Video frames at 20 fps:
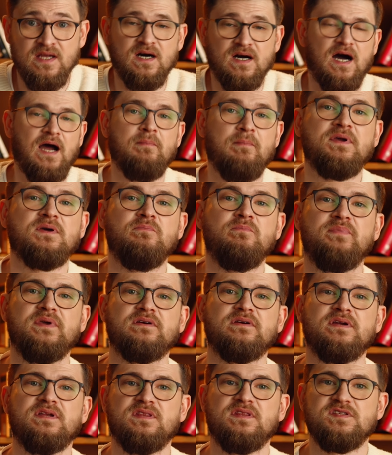I'm
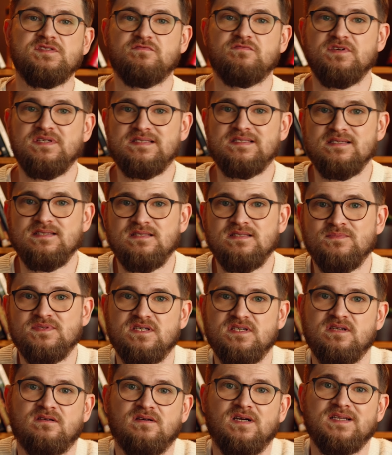comparing these 3 systems
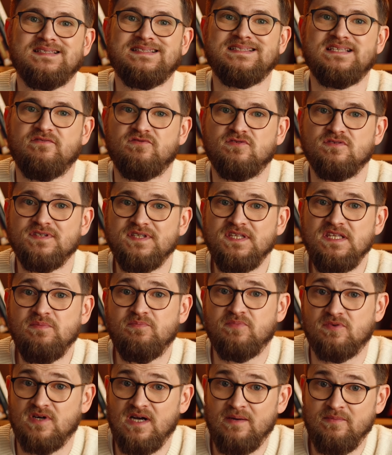across several key
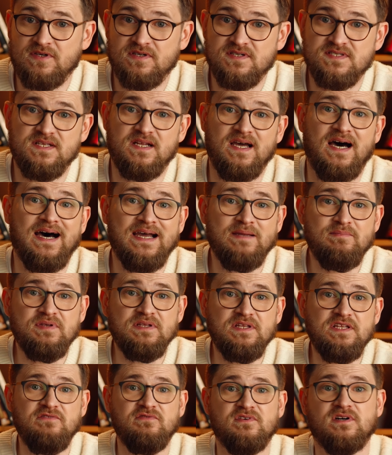parameters that I
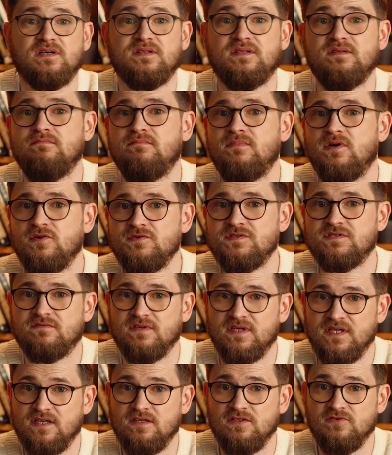believe are the most
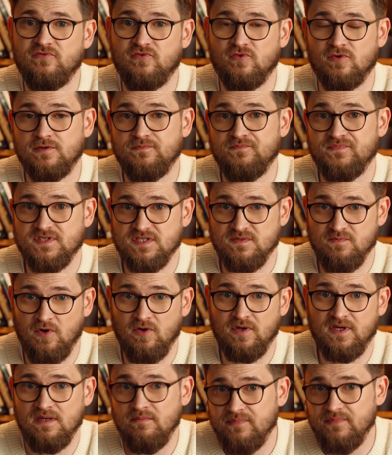critical for small
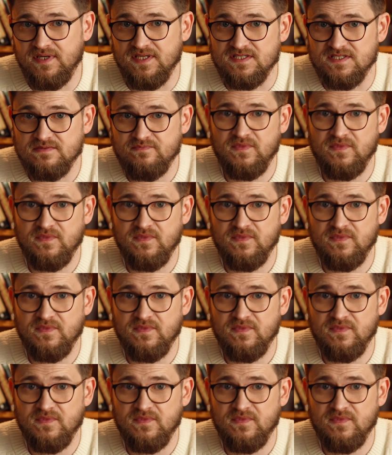companies.